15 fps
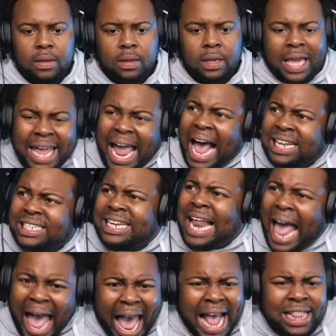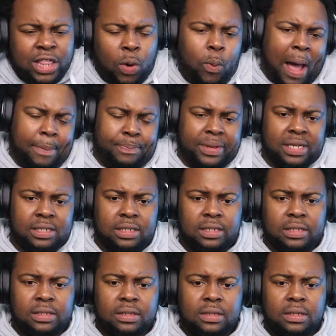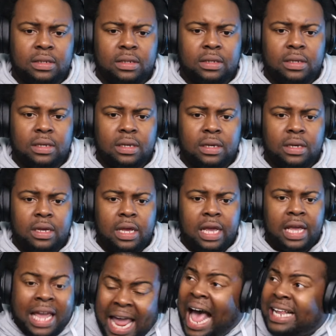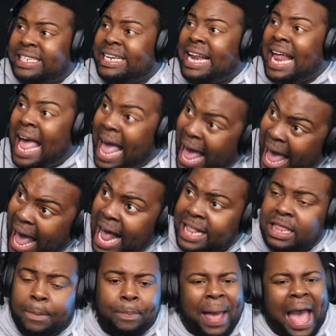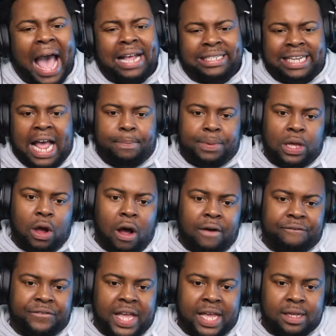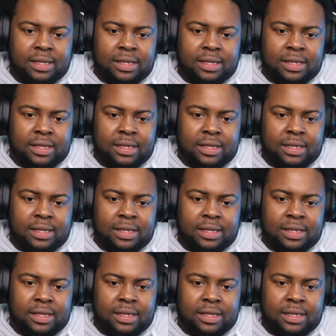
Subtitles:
He hasn't had the weapons. He hasn't had the pass-happy offense.